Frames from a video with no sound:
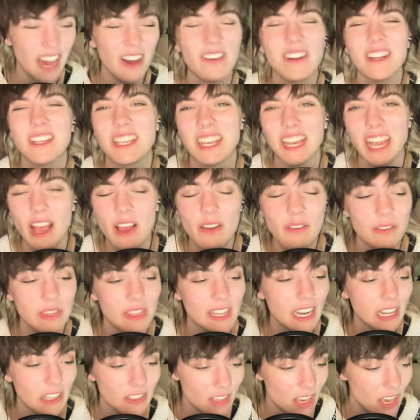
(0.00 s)
I want to check out
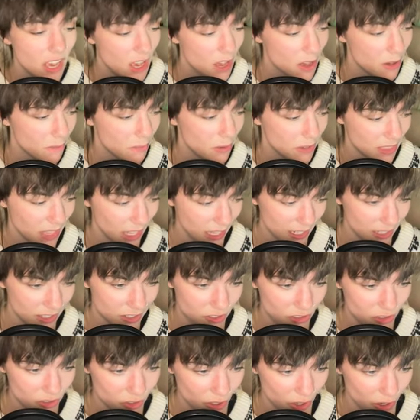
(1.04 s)
everything else. But that is
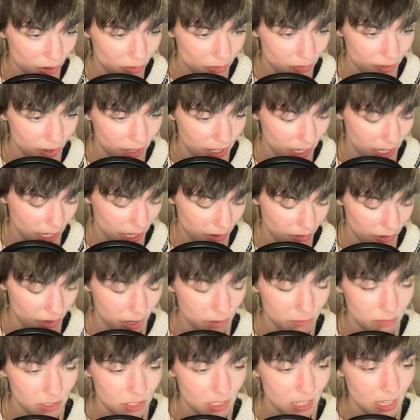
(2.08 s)
so funny. All right,
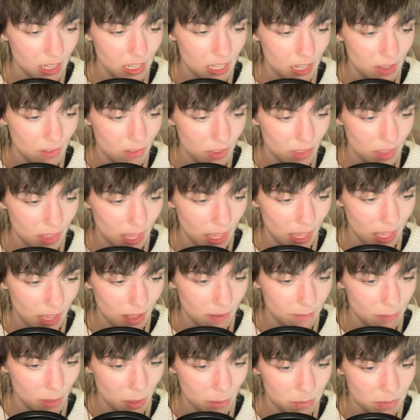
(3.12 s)
I'm just going to leave you
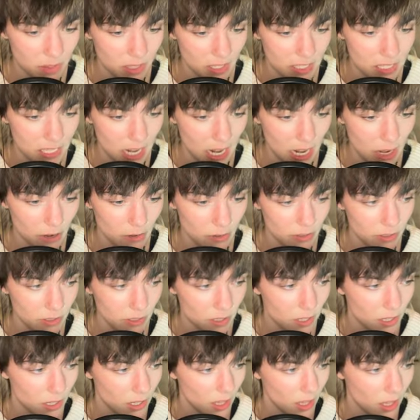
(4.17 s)
there, upside down.
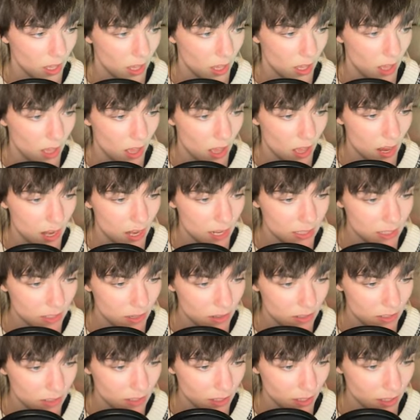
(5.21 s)
Uh, let's go
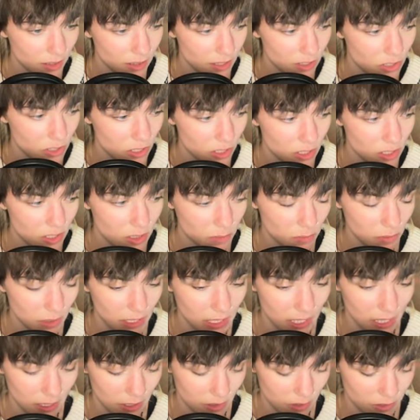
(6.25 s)
inside the gingerbread
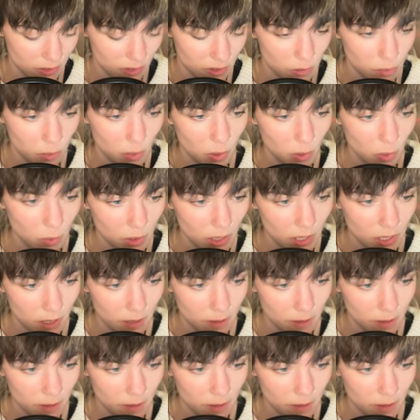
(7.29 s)
house. Spook.